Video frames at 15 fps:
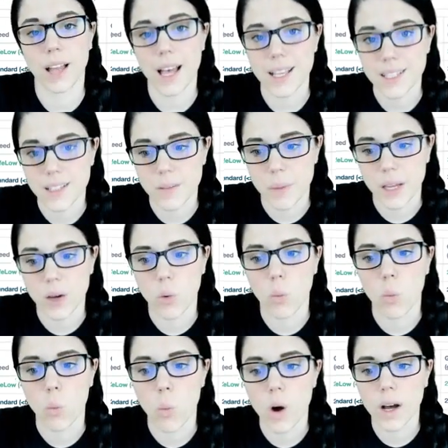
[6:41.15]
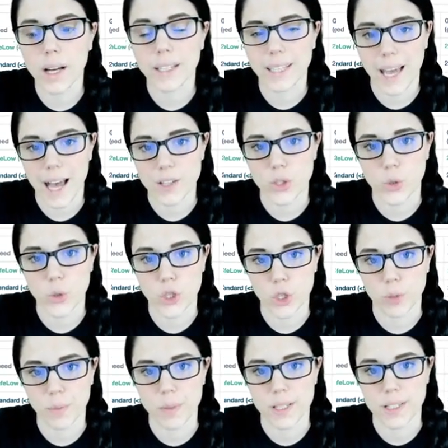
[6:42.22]
it'll estimate what
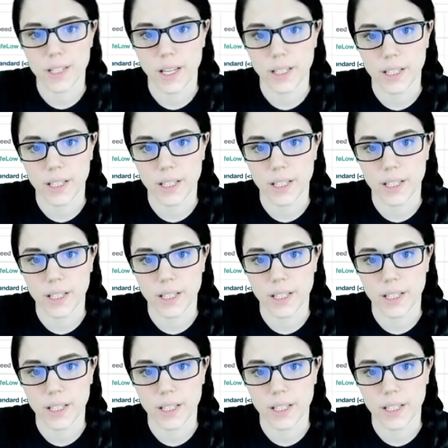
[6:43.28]
gas you should